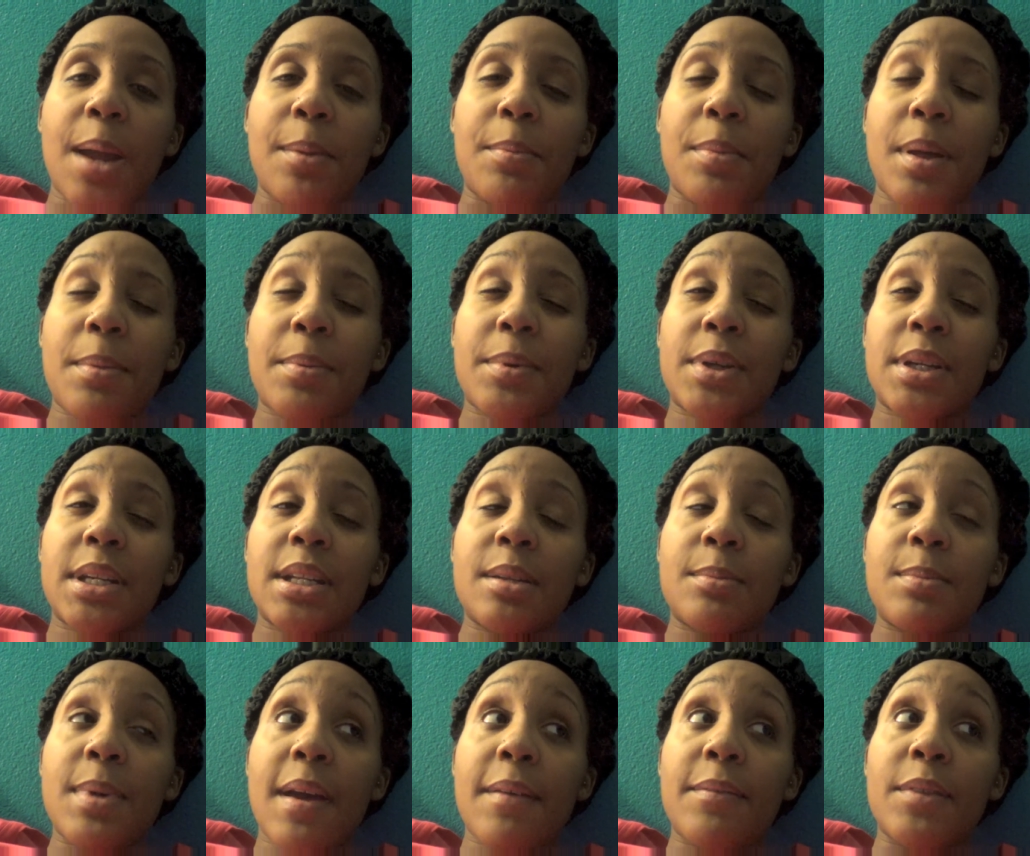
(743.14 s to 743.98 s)
probably going to
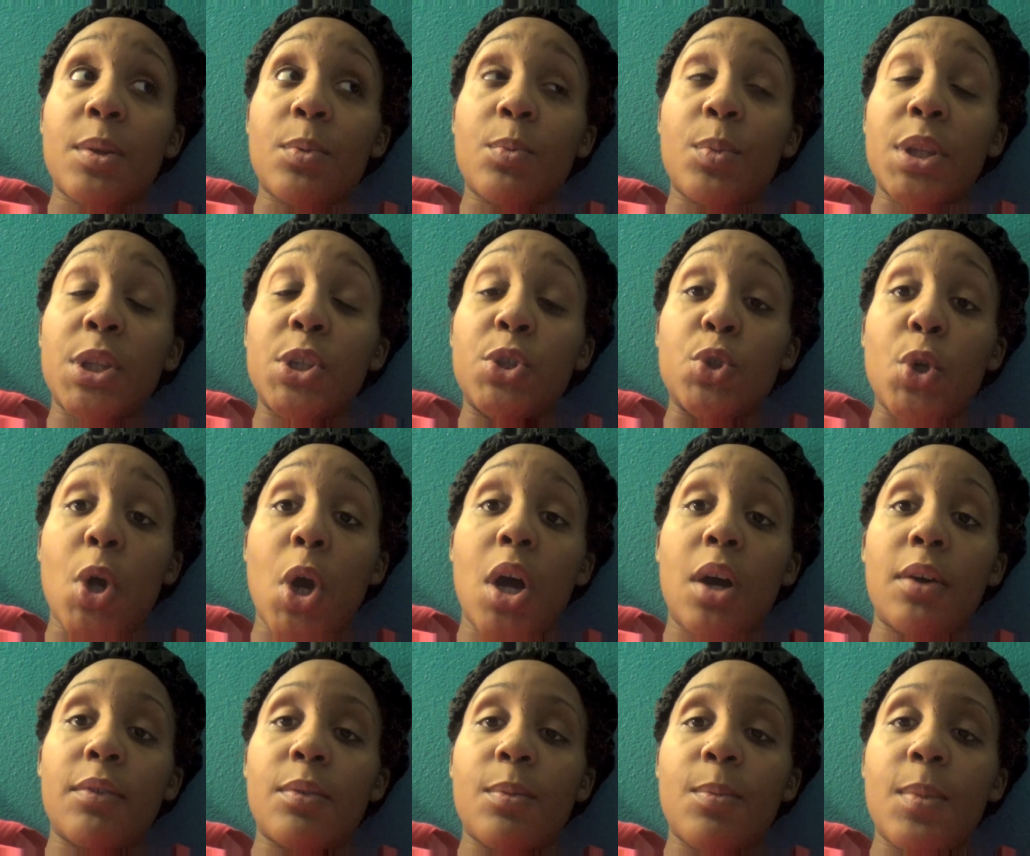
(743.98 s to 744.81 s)
end up having to
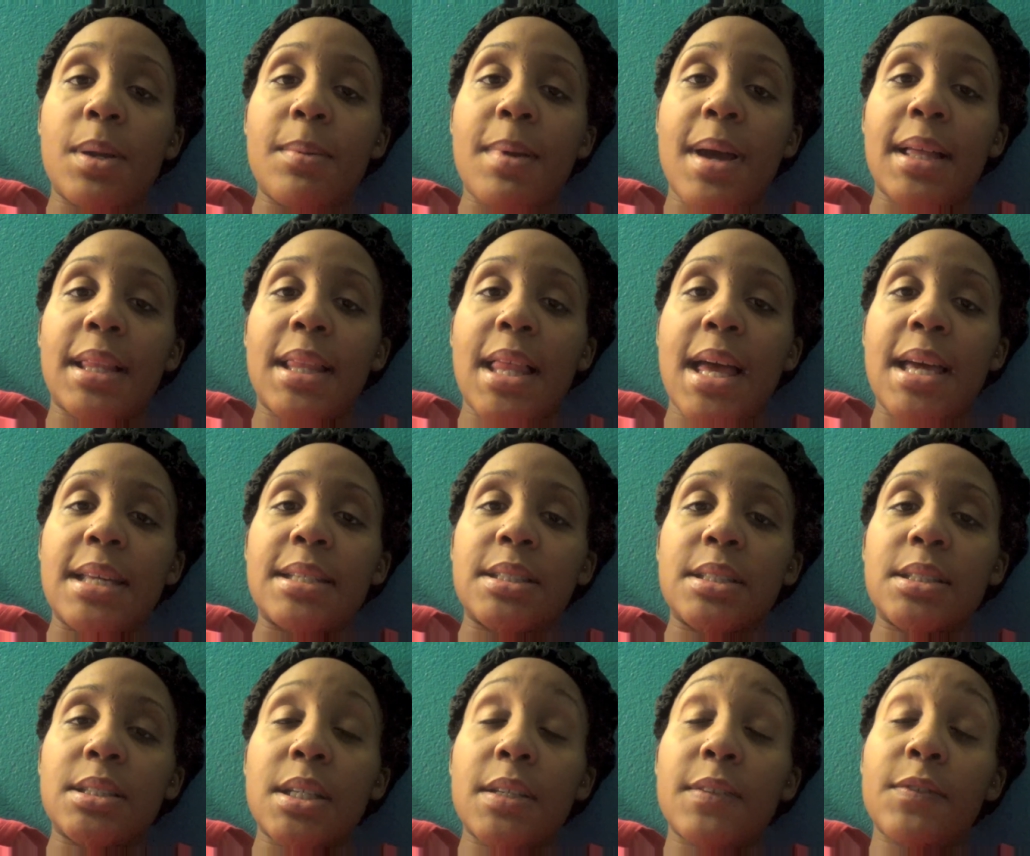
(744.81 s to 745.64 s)
withdraw from one of my
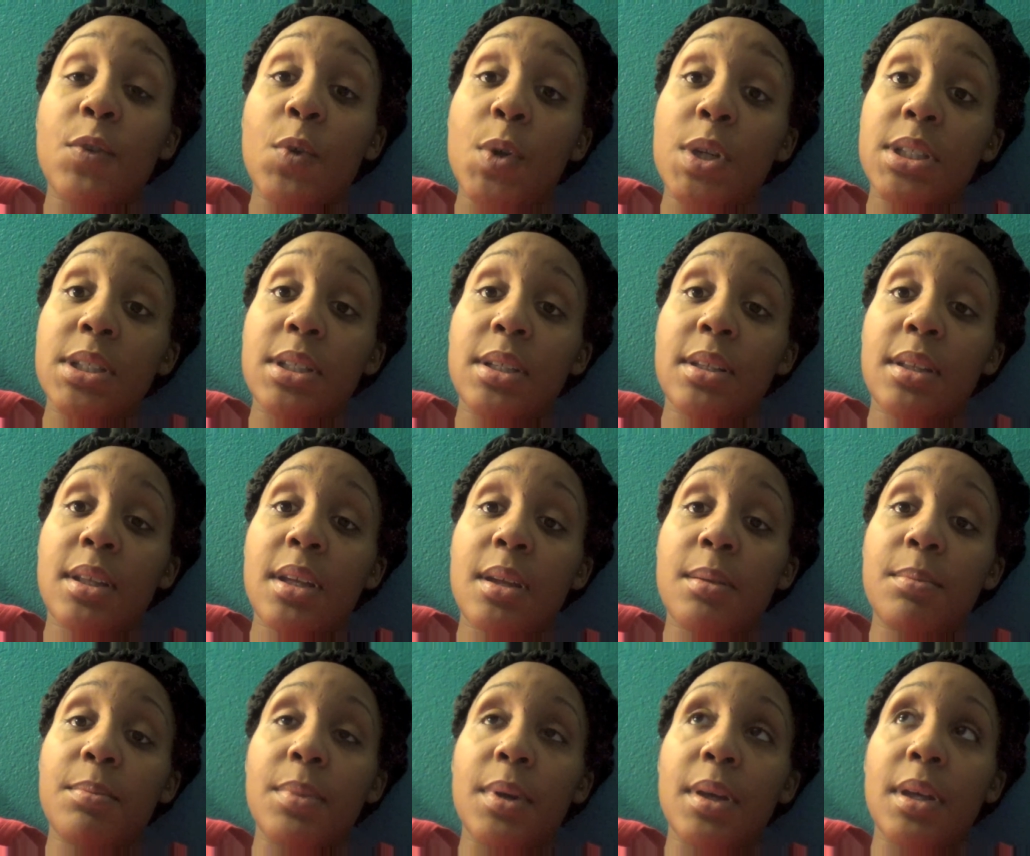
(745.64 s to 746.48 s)
classes,
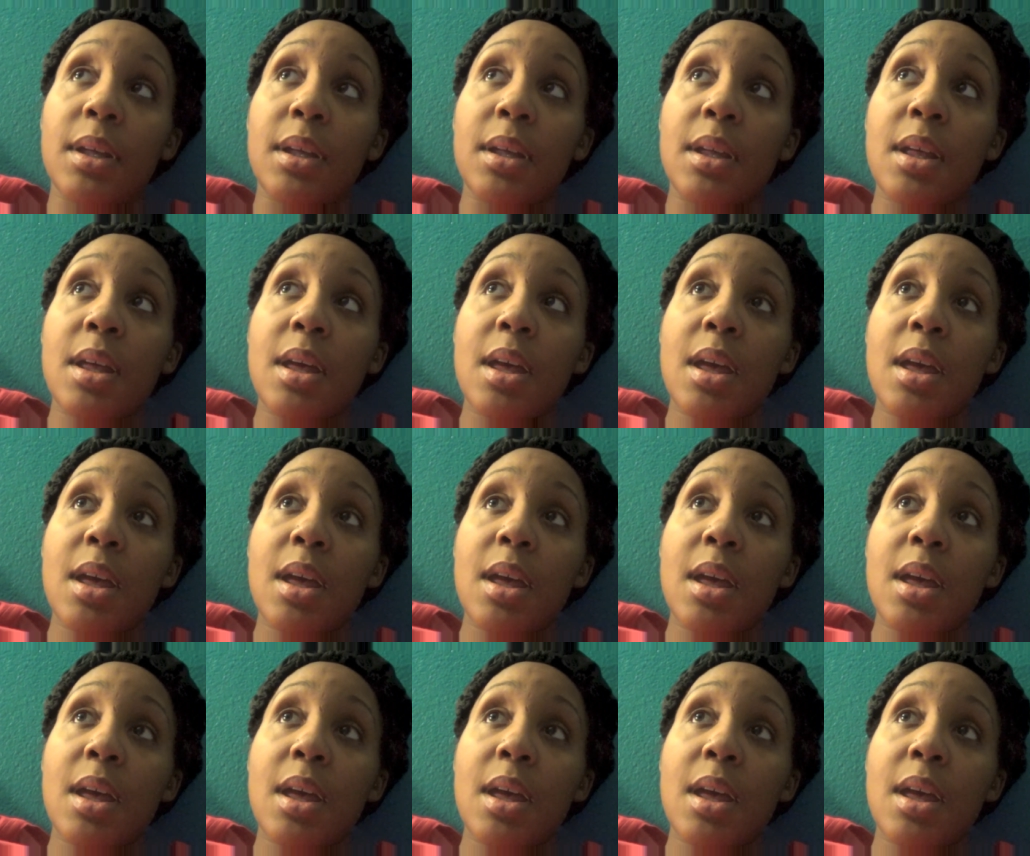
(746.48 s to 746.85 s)
unfortunately, but